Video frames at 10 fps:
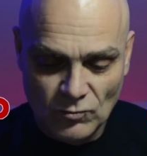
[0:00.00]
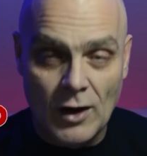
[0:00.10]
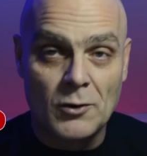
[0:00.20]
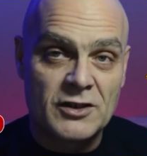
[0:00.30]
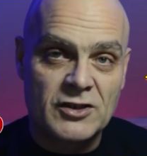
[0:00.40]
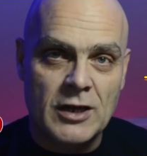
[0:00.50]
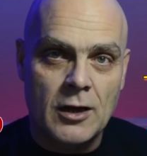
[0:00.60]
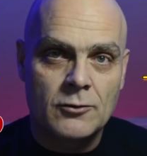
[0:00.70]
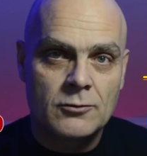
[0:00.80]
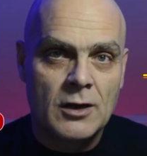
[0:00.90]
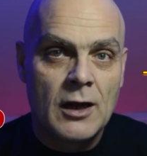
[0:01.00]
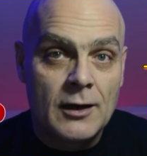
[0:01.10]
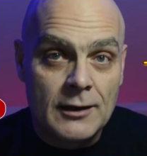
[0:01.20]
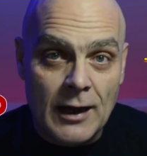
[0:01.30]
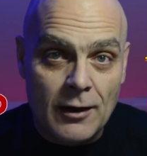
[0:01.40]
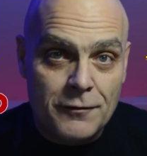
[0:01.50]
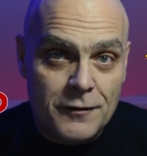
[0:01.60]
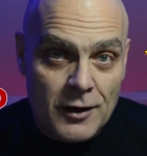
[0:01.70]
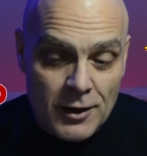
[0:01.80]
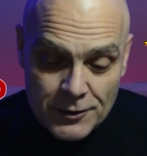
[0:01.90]
Rolling Stone,
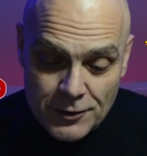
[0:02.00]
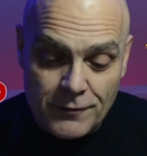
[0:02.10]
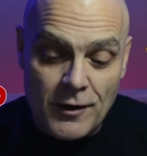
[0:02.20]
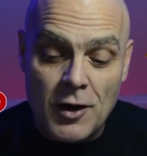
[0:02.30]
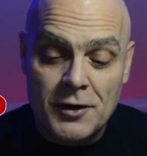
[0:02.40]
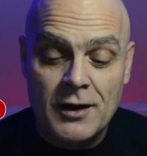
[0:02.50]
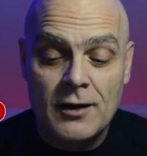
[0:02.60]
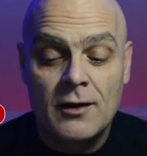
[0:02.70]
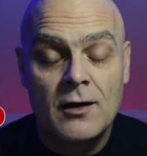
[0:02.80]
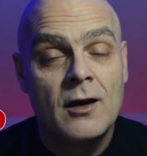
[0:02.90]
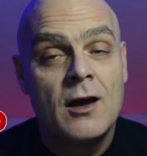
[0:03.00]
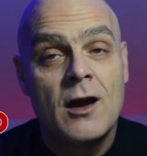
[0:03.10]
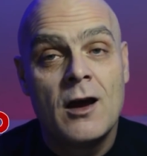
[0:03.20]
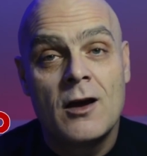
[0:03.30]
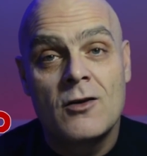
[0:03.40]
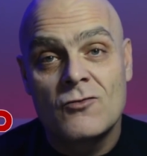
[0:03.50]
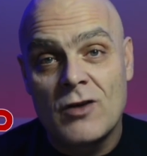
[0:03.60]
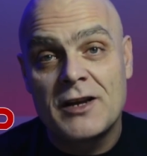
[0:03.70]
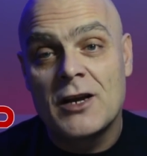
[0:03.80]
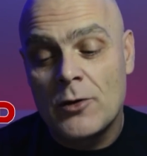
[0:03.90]
Love, Nirvana,
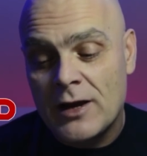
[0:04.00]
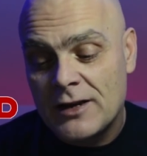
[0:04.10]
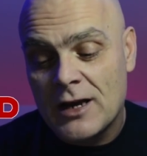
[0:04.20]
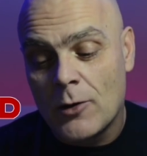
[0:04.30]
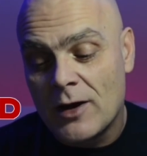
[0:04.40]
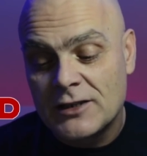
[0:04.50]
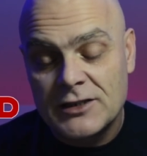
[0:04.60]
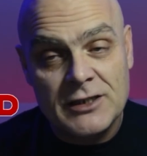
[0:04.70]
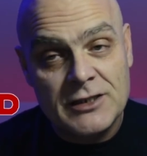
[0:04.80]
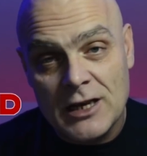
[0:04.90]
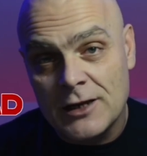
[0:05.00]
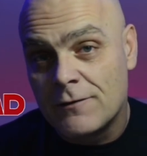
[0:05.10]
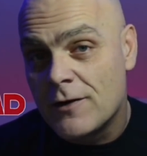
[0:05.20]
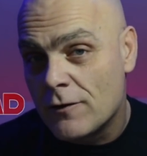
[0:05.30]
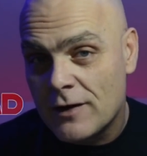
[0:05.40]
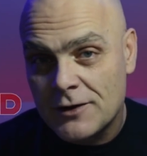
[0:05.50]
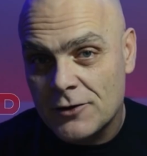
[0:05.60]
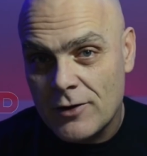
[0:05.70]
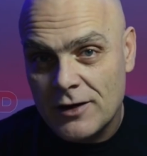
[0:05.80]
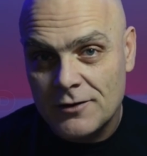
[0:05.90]
Radiohead, Oasis, and the Velvet
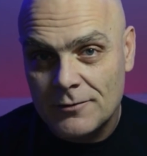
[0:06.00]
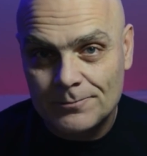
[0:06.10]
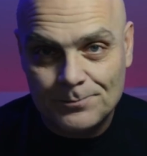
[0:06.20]
Underground.